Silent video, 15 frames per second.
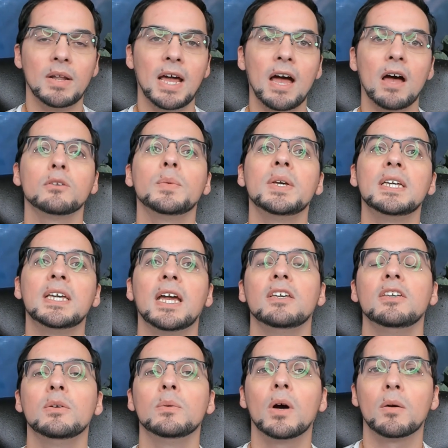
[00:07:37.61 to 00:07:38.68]
How do we get
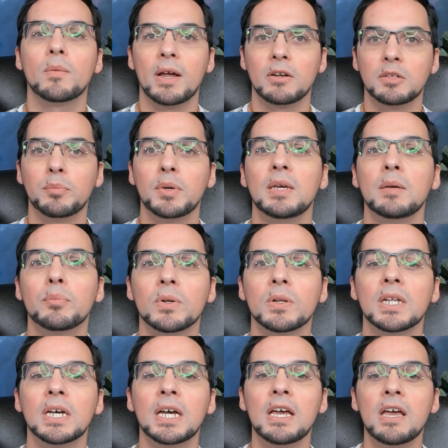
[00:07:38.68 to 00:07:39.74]
you around people